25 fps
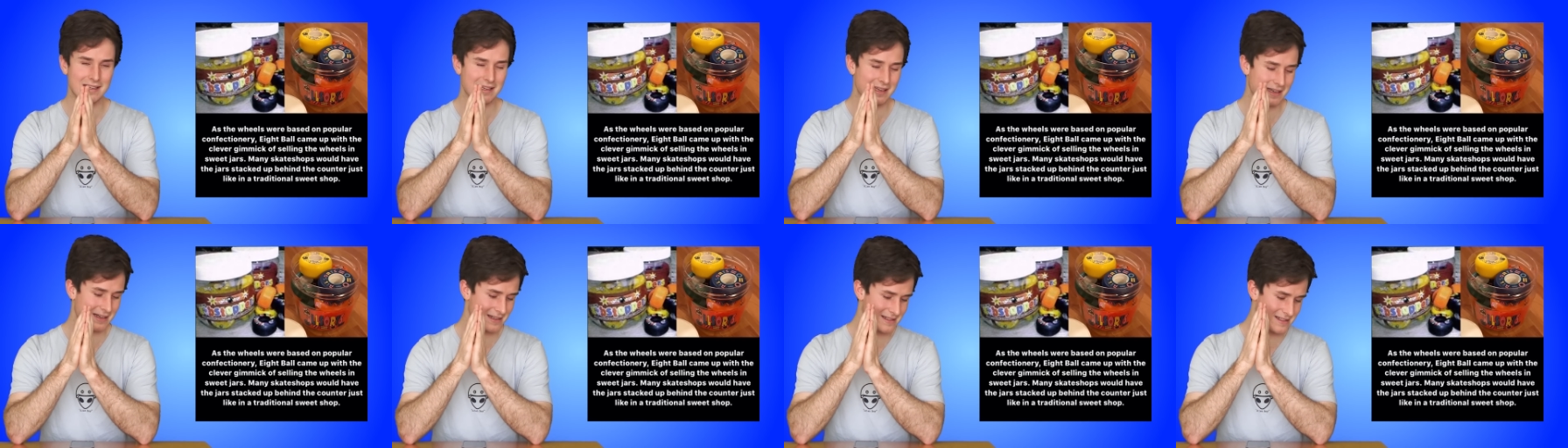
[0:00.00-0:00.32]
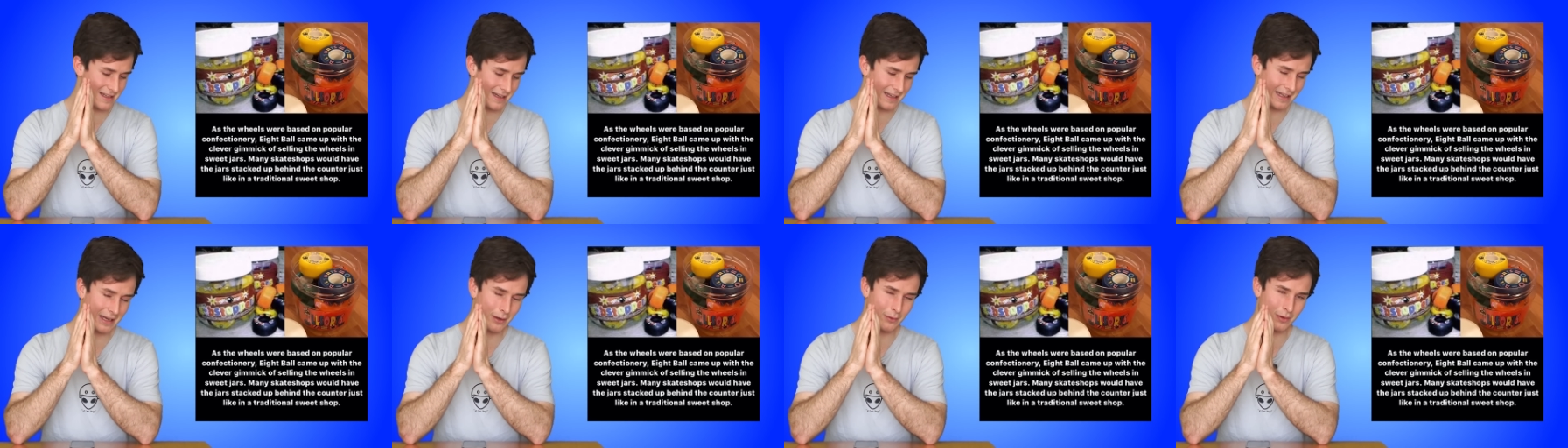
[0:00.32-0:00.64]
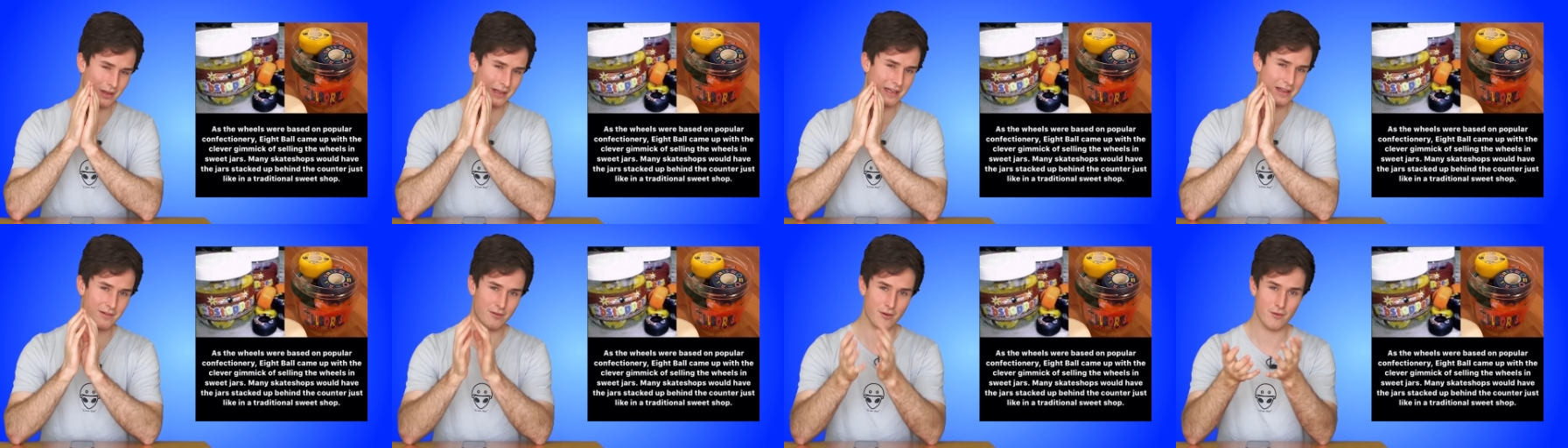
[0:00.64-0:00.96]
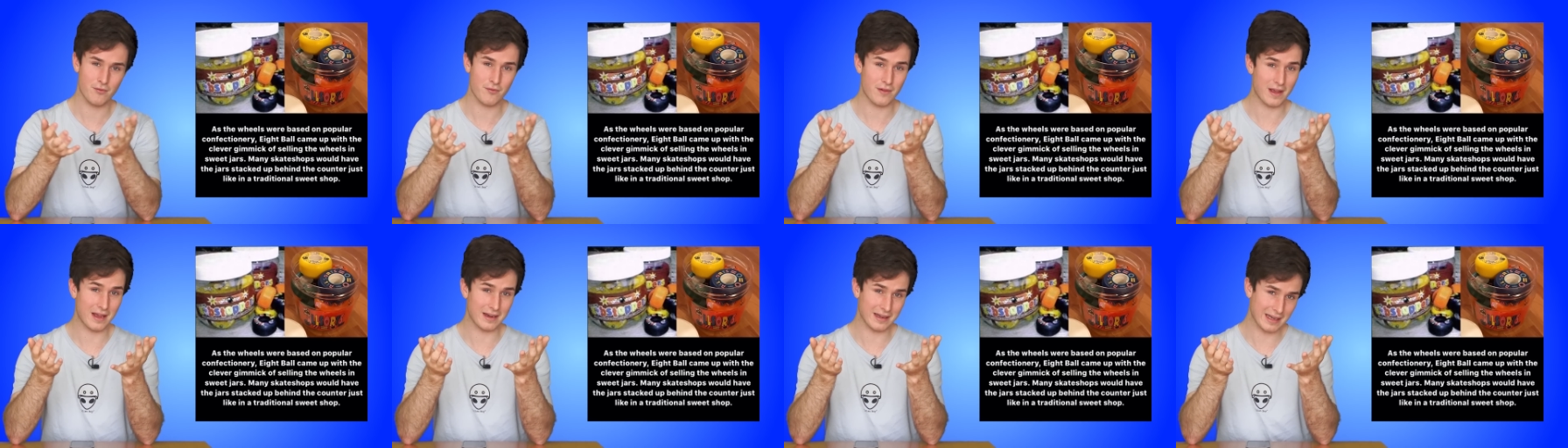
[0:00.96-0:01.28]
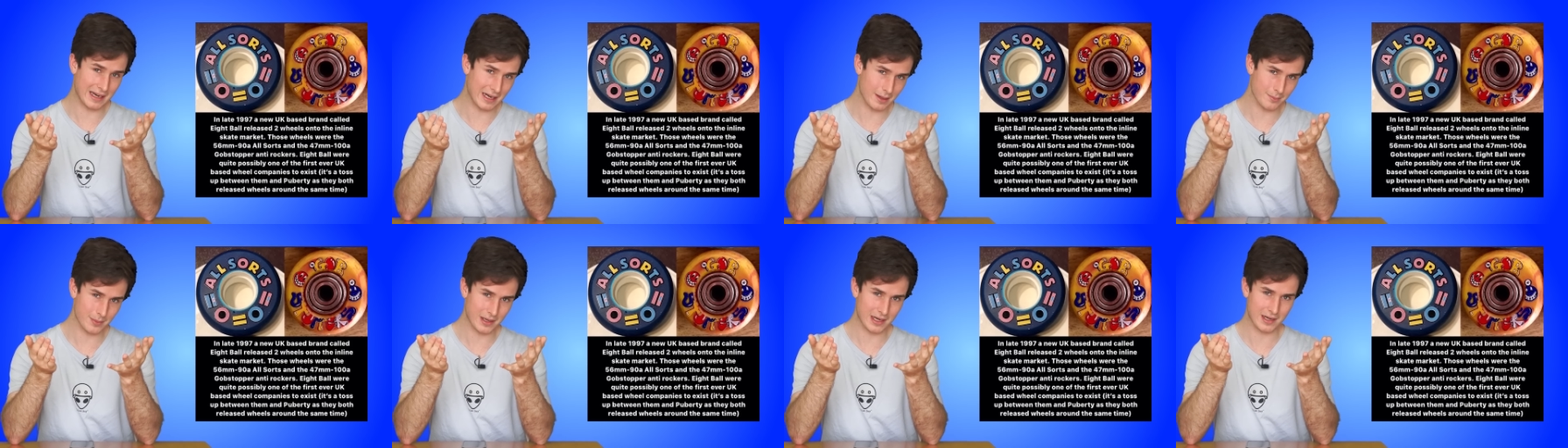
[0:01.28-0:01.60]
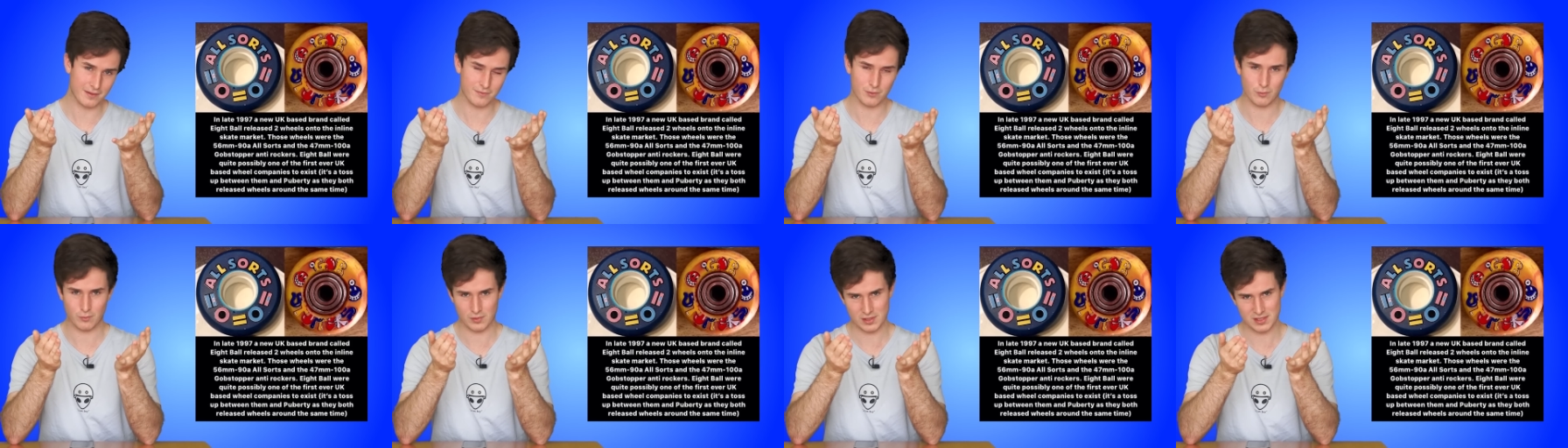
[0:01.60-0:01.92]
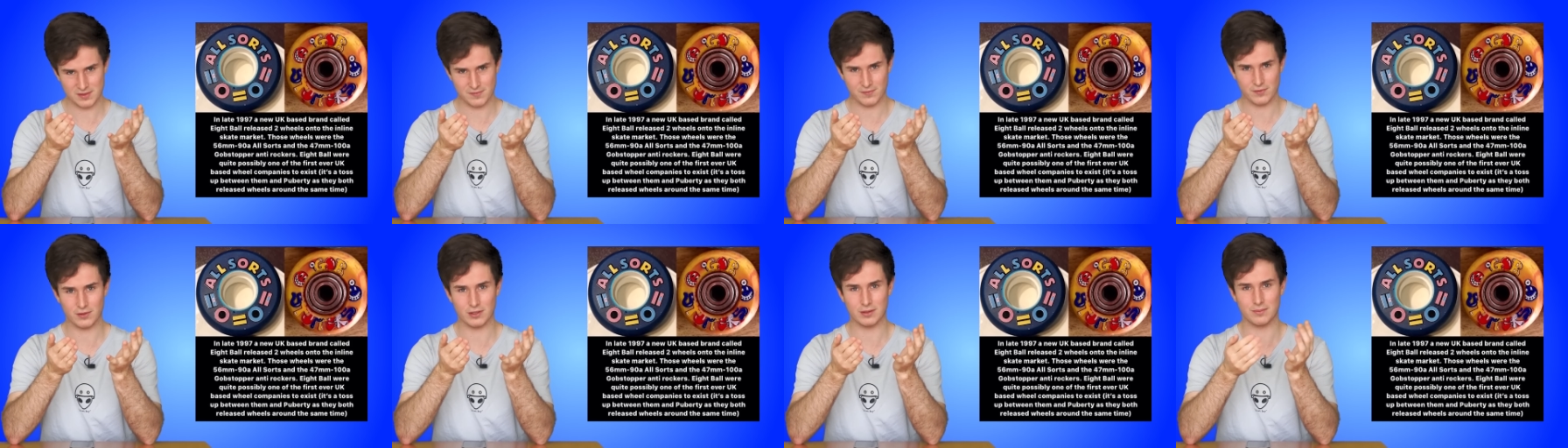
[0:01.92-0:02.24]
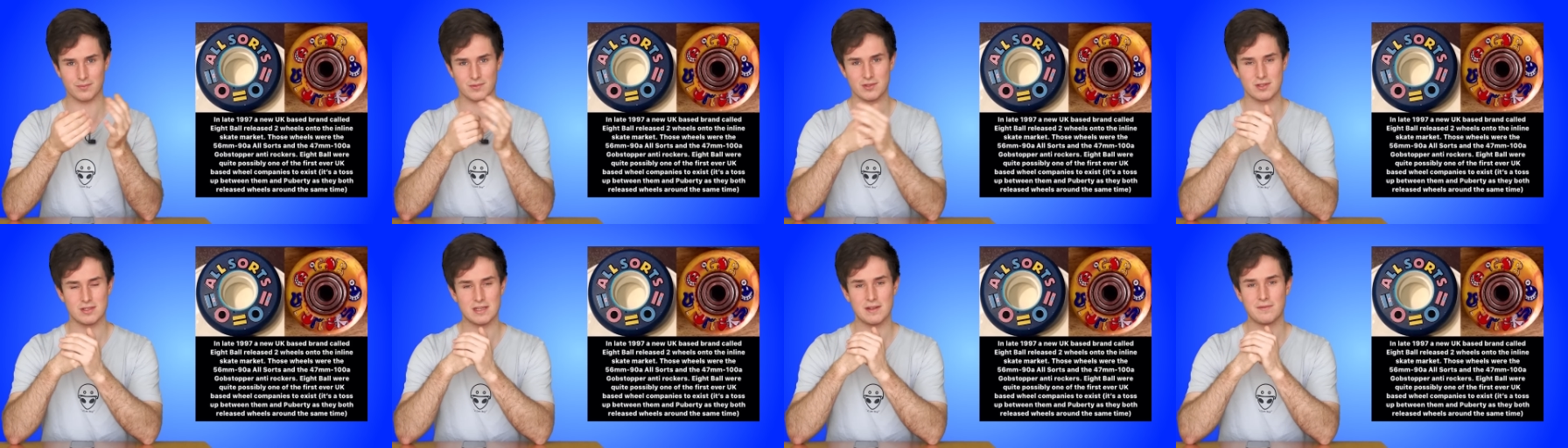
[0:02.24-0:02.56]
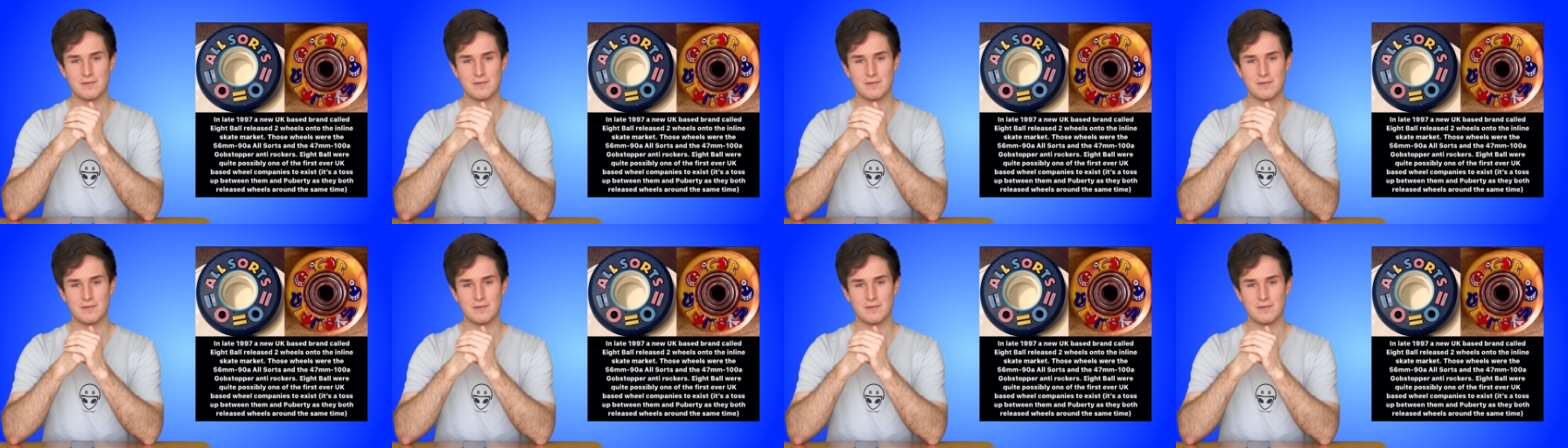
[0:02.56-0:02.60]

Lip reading: and it's something I would have never found out about if it wasn't for him. So